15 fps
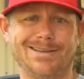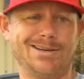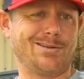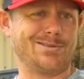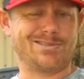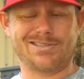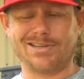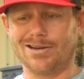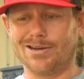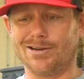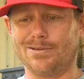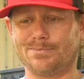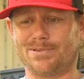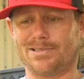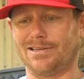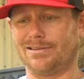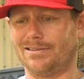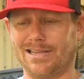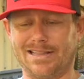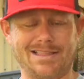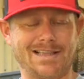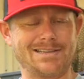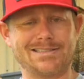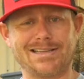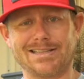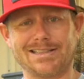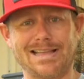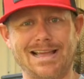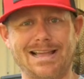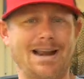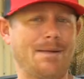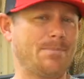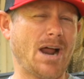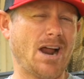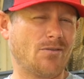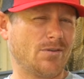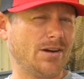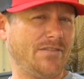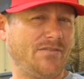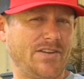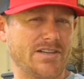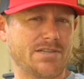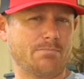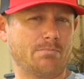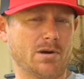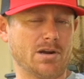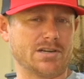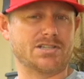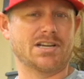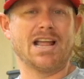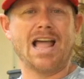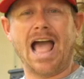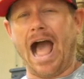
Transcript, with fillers: you know, stumps and, and things like that. I'm not really fishing brush.